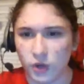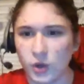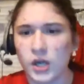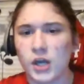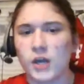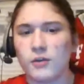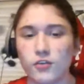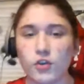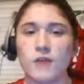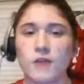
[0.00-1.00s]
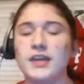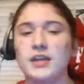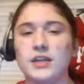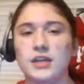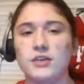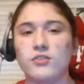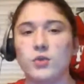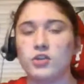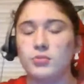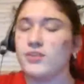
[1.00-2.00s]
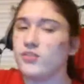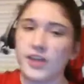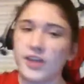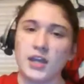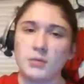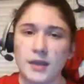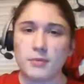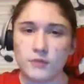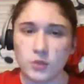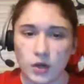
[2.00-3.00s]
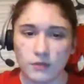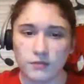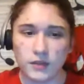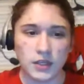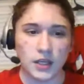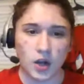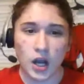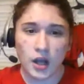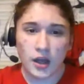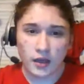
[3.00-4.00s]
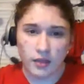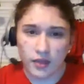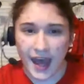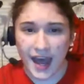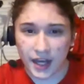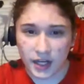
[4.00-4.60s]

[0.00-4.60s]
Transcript: So first off, it is going to be the second pay-per-view of the year that